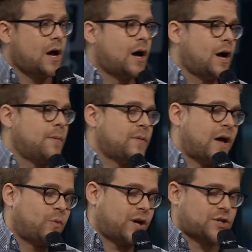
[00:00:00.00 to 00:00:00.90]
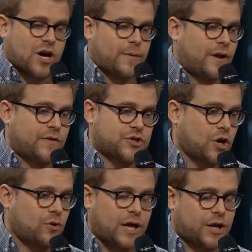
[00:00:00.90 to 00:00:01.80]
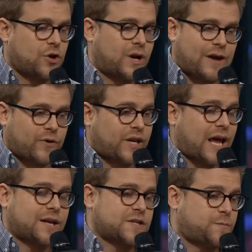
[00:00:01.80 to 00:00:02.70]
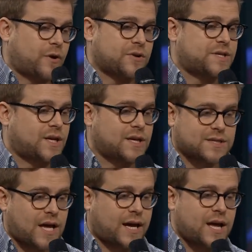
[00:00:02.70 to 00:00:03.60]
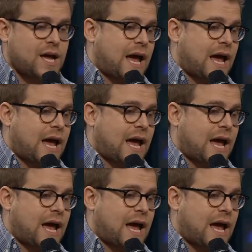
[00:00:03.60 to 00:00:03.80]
Um, and we talk about on the show, like, you know, an everyday conspiracy is like,